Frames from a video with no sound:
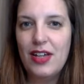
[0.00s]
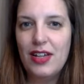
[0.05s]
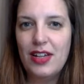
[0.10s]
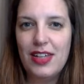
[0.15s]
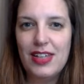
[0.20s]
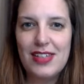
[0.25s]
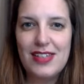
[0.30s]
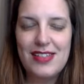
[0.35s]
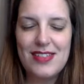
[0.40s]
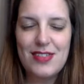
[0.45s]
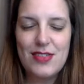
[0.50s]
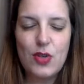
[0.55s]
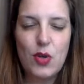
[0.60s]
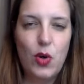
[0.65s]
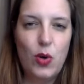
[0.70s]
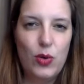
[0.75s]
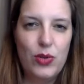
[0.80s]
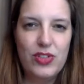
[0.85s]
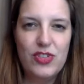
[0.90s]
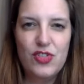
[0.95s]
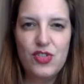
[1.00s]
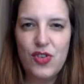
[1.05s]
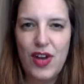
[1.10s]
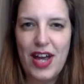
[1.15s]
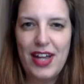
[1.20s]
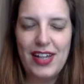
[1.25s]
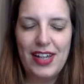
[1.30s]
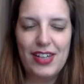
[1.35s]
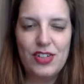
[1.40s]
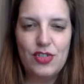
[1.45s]
It's called a
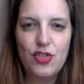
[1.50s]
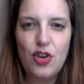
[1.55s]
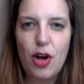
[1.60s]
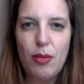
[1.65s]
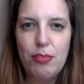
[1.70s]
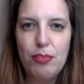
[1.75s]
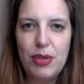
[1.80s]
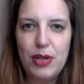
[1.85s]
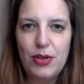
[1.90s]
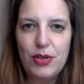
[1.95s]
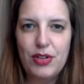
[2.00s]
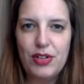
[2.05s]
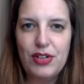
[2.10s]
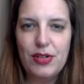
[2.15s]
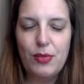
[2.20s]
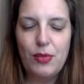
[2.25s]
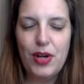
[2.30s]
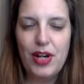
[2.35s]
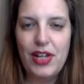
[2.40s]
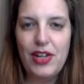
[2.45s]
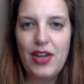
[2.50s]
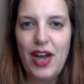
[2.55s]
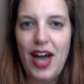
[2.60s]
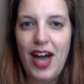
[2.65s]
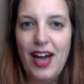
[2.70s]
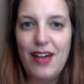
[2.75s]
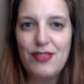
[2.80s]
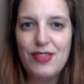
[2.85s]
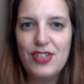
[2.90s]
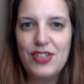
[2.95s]
drag and drop builder where you
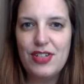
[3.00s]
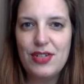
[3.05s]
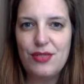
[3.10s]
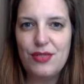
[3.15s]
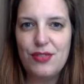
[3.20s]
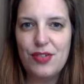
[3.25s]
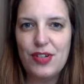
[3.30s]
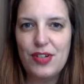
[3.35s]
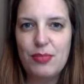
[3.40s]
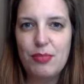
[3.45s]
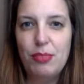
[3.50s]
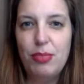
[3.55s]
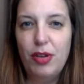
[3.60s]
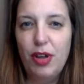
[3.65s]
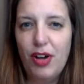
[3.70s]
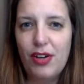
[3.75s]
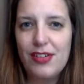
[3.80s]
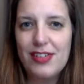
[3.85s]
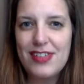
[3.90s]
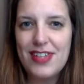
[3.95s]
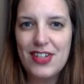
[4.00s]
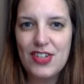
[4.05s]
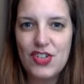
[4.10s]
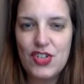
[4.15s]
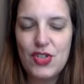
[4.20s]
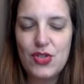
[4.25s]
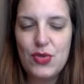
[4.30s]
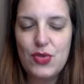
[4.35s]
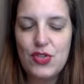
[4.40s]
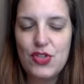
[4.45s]
have the different blocks that
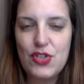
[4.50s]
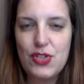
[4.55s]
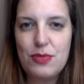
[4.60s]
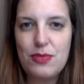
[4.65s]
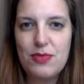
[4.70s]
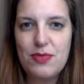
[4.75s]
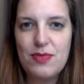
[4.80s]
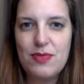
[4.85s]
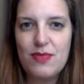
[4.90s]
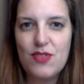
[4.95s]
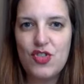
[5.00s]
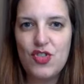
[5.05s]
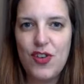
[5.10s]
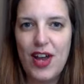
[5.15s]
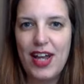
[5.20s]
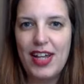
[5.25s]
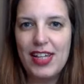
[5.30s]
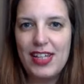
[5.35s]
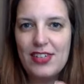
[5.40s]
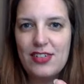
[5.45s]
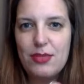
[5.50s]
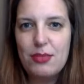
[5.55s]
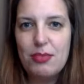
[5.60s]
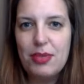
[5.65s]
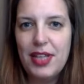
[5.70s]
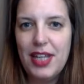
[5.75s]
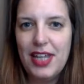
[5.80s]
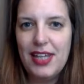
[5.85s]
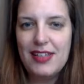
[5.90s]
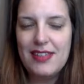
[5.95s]
you just drag into
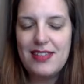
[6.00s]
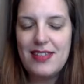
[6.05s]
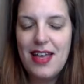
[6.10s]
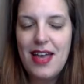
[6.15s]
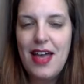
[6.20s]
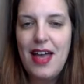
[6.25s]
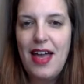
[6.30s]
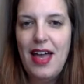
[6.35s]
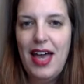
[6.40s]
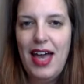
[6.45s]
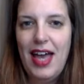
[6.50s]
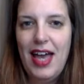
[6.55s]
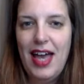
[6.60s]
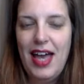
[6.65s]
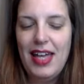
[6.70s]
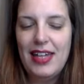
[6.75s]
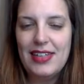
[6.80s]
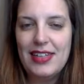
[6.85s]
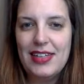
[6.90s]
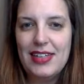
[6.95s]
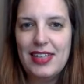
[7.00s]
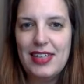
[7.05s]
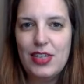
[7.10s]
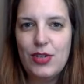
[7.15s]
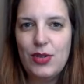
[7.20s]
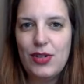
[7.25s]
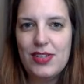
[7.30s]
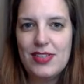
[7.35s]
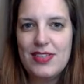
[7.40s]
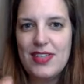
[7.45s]
place and
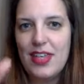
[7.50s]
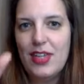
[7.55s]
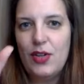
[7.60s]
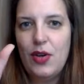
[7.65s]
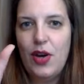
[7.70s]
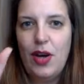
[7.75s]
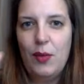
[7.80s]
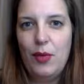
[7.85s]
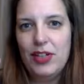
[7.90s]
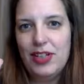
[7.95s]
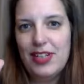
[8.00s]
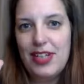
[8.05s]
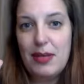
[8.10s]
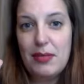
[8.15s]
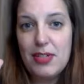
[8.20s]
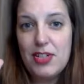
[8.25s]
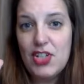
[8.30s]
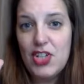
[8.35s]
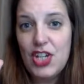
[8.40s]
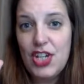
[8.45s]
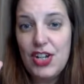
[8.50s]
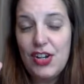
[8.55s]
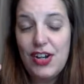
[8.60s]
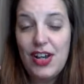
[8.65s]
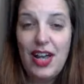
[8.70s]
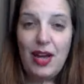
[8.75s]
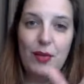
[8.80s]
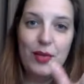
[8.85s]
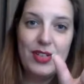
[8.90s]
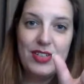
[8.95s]
you can say, I want an image
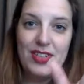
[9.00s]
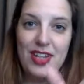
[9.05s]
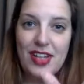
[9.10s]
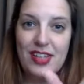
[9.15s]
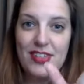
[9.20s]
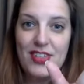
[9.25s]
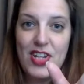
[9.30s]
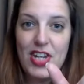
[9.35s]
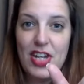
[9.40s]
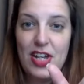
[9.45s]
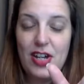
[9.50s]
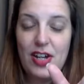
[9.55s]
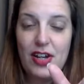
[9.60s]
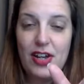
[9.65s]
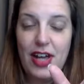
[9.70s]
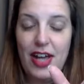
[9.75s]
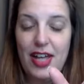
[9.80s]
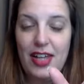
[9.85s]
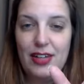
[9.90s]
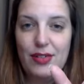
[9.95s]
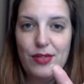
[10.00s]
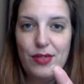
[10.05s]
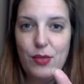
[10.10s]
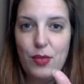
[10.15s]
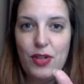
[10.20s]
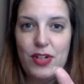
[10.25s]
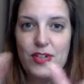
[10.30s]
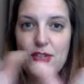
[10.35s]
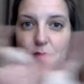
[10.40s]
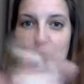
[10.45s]
here, I want text here, and if you
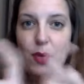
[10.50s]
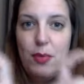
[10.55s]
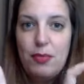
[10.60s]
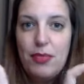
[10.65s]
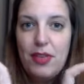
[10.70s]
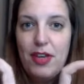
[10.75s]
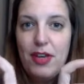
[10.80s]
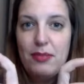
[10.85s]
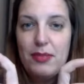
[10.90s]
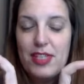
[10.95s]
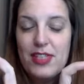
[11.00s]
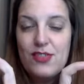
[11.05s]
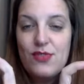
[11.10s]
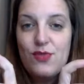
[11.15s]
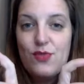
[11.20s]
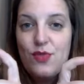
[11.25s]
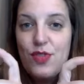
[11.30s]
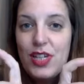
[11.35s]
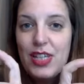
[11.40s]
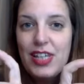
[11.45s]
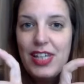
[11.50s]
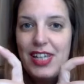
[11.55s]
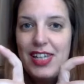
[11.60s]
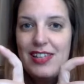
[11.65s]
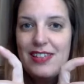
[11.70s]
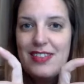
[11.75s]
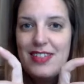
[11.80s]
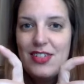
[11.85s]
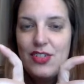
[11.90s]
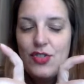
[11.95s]
want to swap them, it's really
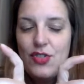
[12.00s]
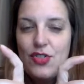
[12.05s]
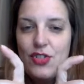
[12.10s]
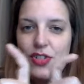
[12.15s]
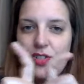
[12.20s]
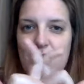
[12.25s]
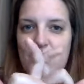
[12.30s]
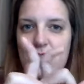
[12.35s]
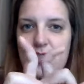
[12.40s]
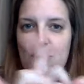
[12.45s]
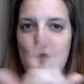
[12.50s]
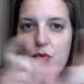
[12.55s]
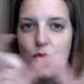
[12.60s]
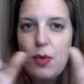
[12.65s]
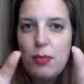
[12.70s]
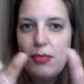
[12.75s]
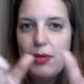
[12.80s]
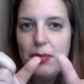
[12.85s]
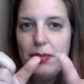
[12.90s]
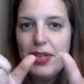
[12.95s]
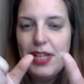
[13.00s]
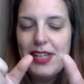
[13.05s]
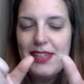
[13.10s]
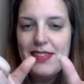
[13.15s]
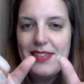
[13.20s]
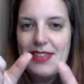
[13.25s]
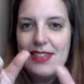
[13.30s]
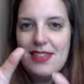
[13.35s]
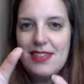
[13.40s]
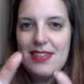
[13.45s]
easy to just swap the
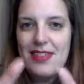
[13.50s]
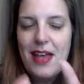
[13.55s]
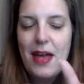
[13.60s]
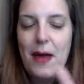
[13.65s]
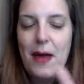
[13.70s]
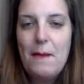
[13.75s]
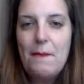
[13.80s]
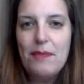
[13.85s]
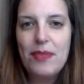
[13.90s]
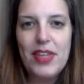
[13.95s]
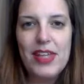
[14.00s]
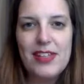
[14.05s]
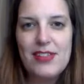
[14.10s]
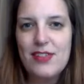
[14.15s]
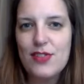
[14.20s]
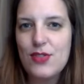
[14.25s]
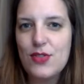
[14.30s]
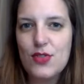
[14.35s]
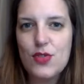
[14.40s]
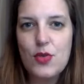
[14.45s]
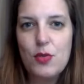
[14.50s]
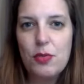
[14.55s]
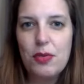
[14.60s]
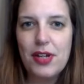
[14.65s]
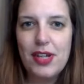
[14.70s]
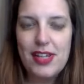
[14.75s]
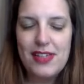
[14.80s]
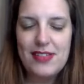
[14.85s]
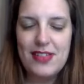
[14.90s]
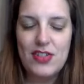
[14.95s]
places. It's just super
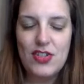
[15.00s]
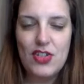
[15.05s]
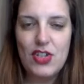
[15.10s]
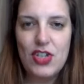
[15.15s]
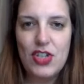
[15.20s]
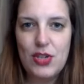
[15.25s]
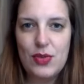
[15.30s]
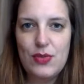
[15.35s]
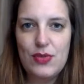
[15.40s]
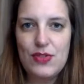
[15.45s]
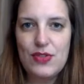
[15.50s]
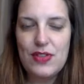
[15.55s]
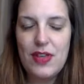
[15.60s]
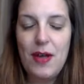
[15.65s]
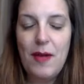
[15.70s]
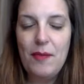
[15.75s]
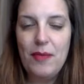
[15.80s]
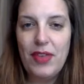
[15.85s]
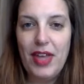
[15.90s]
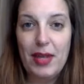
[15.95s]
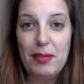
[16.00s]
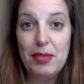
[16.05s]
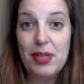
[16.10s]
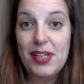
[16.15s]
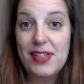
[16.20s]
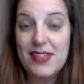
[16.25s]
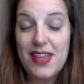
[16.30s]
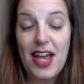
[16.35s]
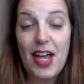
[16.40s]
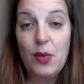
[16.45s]
easy to use. And
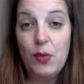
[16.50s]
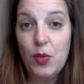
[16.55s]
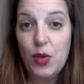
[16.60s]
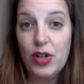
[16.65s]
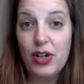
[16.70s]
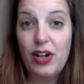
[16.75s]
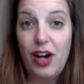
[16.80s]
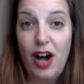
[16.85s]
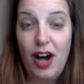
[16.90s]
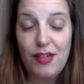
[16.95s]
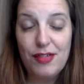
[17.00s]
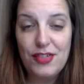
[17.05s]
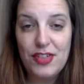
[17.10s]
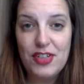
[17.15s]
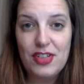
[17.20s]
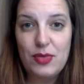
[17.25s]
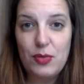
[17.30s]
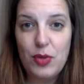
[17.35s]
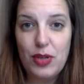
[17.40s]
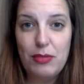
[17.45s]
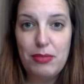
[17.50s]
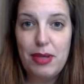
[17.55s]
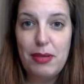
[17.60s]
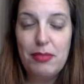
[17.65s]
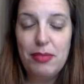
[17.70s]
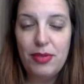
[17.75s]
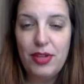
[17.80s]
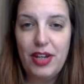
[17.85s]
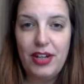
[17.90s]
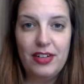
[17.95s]
because I work often with
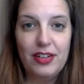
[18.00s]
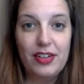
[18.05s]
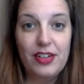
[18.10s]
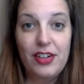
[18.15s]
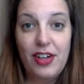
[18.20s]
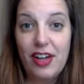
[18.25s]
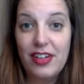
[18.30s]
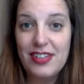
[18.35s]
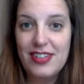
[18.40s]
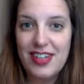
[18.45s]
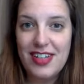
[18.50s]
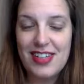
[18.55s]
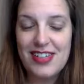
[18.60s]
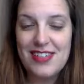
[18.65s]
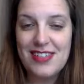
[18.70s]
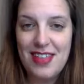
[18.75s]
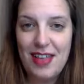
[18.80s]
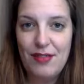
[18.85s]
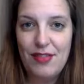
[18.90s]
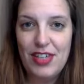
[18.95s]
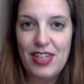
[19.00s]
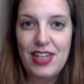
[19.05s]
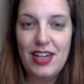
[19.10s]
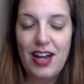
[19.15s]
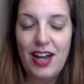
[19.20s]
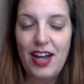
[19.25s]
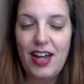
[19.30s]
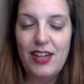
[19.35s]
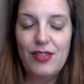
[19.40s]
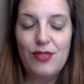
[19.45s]
people that are not tech savvy,
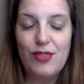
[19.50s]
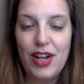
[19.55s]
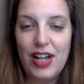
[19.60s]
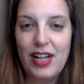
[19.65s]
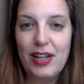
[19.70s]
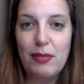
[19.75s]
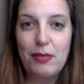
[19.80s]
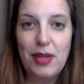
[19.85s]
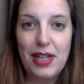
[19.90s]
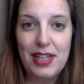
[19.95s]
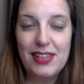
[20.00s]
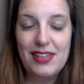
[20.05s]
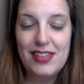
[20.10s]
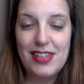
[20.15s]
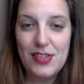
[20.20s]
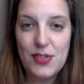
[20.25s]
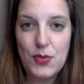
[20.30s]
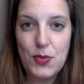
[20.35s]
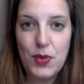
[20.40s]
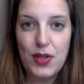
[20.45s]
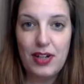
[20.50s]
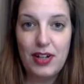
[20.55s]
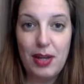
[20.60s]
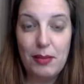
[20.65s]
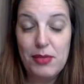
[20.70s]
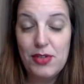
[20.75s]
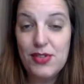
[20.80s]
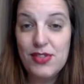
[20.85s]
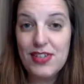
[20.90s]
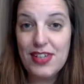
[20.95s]
I recommend this one.
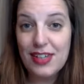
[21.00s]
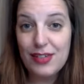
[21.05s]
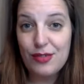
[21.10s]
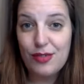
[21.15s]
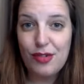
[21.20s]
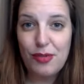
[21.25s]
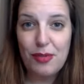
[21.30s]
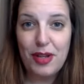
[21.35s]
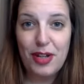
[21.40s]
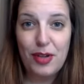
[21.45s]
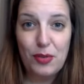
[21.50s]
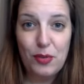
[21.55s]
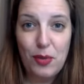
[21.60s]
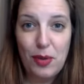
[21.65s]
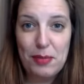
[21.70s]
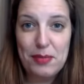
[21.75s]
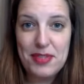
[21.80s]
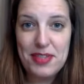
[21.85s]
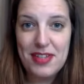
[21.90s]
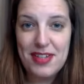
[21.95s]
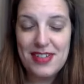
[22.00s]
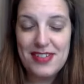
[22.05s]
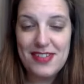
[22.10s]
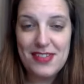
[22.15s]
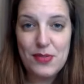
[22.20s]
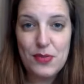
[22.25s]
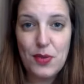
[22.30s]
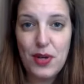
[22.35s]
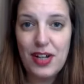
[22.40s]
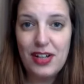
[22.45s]
I'm using it for my own websites
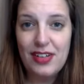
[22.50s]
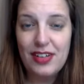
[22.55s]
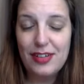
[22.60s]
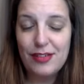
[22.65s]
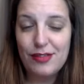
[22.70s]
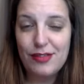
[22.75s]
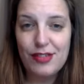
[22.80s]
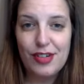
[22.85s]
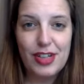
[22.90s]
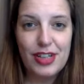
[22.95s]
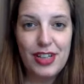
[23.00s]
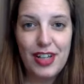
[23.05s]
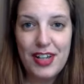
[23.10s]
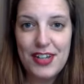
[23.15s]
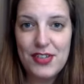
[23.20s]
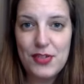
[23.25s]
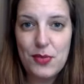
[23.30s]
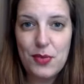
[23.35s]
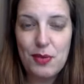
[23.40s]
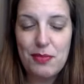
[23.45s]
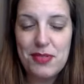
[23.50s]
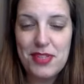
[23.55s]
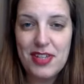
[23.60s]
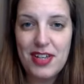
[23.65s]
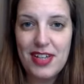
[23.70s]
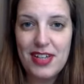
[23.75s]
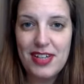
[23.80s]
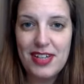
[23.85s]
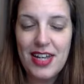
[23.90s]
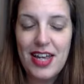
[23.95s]
as well and for clients'
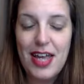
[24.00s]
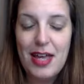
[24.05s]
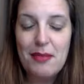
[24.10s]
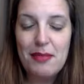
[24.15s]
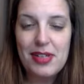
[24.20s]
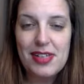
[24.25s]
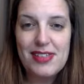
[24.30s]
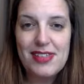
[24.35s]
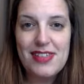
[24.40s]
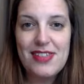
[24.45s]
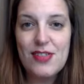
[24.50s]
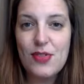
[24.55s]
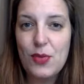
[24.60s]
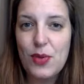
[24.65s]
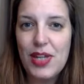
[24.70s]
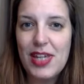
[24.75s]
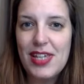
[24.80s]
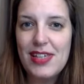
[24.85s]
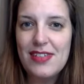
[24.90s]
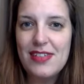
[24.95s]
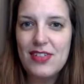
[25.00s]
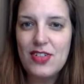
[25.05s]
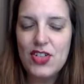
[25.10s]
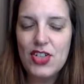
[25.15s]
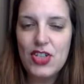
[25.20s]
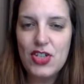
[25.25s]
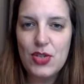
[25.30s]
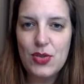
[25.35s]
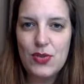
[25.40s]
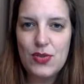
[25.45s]
website because it's so easy
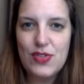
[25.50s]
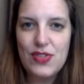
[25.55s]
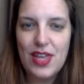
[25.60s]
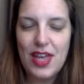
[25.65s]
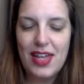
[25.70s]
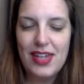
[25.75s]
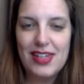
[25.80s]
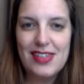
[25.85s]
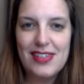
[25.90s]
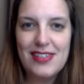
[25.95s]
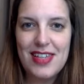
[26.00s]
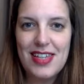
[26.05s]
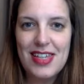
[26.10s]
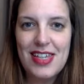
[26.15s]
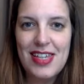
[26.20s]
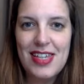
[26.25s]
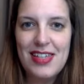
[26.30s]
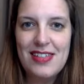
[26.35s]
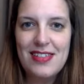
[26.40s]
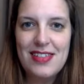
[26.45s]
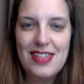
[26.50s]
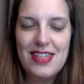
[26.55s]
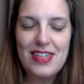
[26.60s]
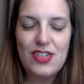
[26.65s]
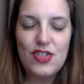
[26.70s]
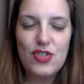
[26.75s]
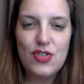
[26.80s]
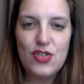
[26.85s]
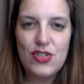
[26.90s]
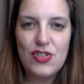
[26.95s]
to use and it's easy
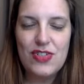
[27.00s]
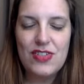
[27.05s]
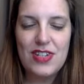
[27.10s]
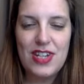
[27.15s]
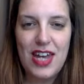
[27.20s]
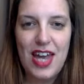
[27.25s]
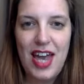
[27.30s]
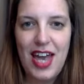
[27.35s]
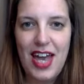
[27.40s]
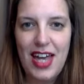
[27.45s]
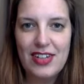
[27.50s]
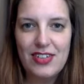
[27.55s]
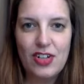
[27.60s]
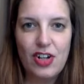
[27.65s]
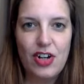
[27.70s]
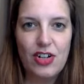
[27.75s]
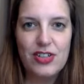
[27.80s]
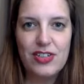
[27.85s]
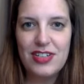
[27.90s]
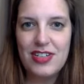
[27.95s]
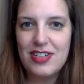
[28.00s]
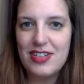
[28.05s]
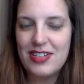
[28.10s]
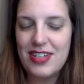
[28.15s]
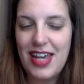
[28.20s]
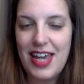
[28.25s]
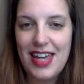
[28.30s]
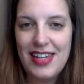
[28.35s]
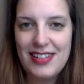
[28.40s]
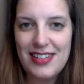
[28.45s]
to just add content,
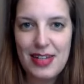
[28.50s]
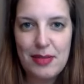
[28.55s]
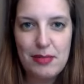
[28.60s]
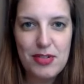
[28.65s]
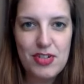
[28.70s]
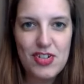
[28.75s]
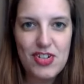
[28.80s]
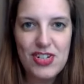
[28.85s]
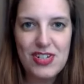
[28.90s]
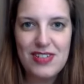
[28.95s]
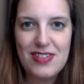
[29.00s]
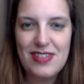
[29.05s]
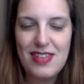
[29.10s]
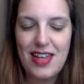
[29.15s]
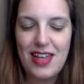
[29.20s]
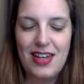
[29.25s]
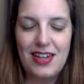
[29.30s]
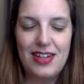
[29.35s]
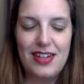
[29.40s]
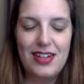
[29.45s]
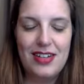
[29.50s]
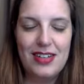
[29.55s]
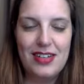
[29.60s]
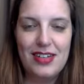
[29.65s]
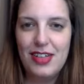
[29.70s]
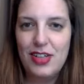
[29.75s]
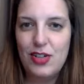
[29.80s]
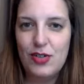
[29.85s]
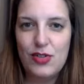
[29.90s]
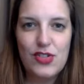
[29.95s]
add images, and
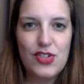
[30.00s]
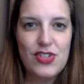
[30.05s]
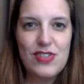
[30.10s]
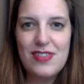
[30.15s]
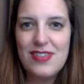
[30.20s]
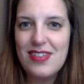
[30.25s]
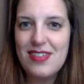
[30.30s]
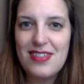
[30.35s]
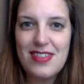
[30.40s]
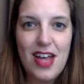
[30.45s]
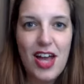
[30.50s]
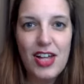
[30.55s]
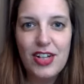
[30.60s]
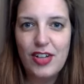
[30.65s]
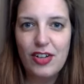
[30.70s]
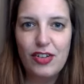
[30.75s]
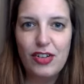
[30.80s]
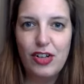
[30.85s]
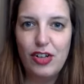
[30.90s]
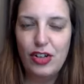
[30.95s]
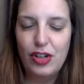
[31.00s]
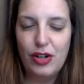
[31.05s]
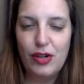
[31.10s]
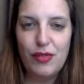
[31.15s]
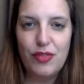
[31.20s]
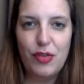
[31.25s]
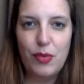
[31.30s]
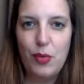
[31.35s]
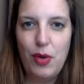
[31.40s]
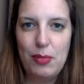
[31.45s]
just decide on the look
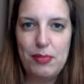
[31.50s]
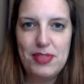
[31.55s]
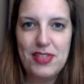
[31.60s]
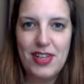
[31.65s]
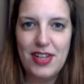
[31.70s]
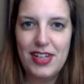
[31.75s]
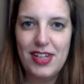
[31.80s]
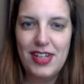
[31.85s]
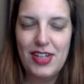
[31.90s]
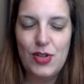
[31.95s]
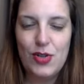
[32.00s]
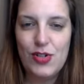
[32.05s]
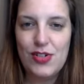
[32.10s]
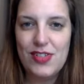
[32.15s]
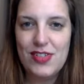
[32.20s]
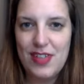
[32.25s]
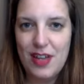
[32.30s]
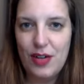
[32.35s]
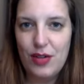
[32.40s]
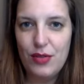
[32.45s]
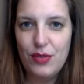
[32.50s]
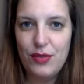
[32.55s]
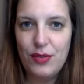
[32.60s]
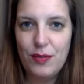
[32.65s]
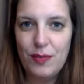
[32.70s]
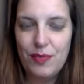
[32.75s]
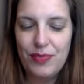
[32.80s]
of the website yourself.